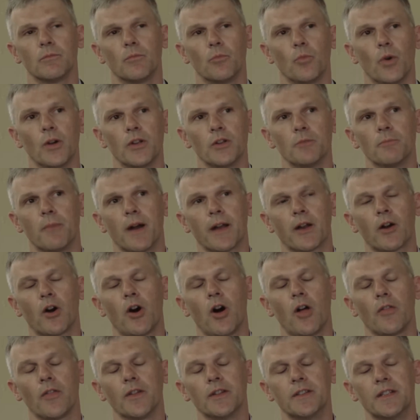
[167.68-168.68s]
what you might
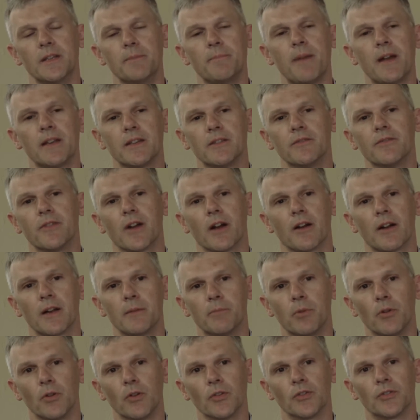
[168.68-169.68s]
call the dependent
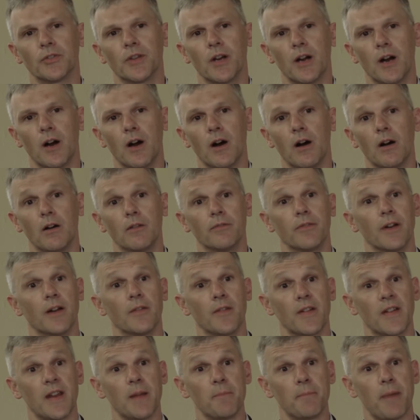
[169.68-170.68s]
variables of,
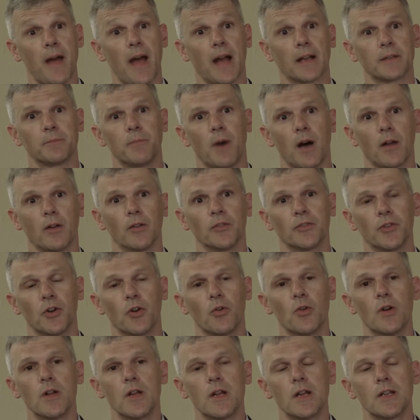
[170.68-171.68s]
of, an impact model.
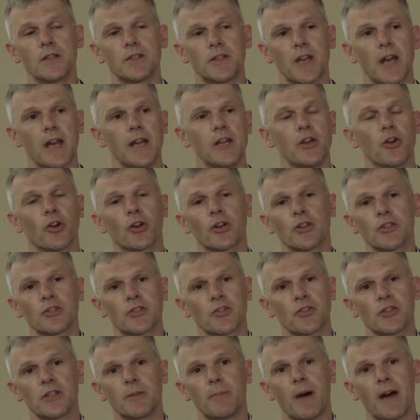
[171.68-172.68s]
So, say you're
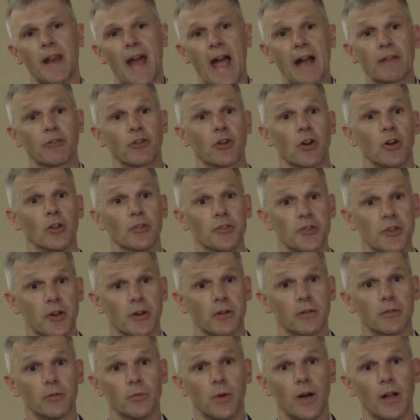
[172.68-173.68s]
concerned about
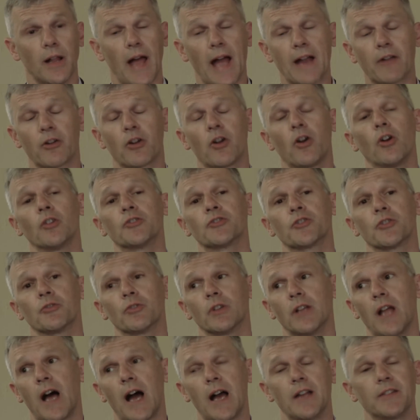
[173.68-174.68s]
agriculture. Well, agriculture
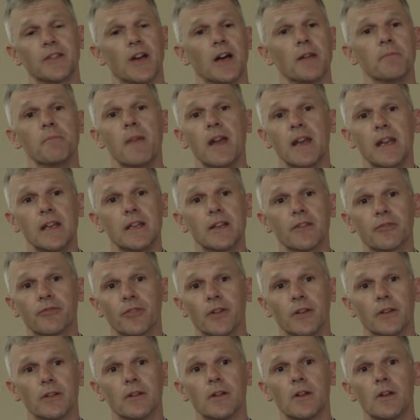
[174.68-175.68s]
relies on many
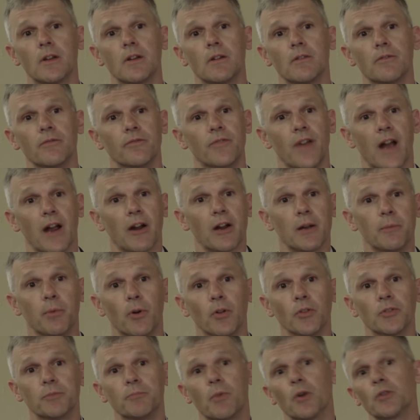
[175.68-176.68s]
different
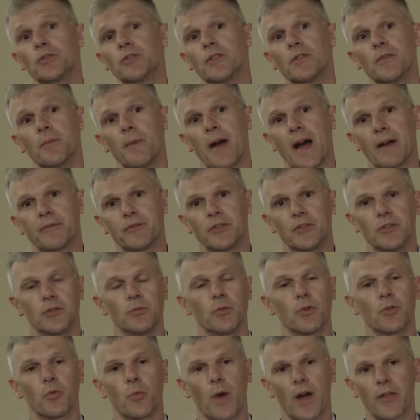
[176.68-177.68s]
variables. Most of them have to do
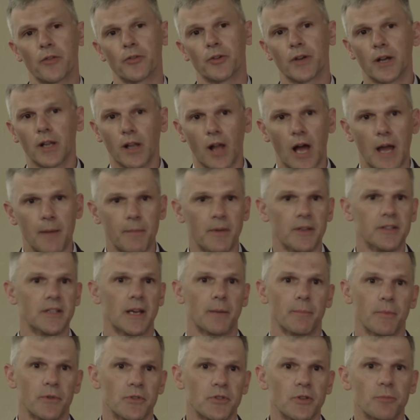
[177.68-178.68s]
with weather and climate,
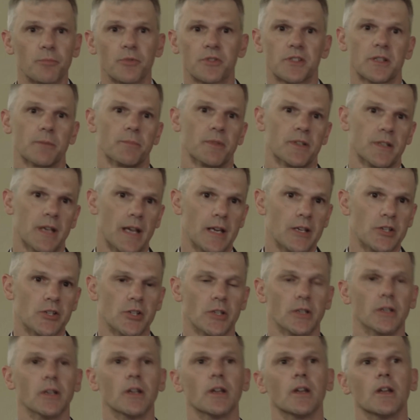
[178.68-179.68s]
temperature,
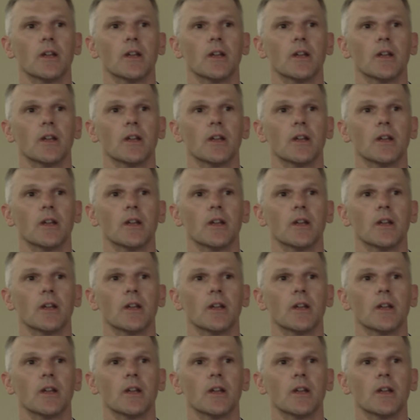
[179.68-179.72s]
precipitation.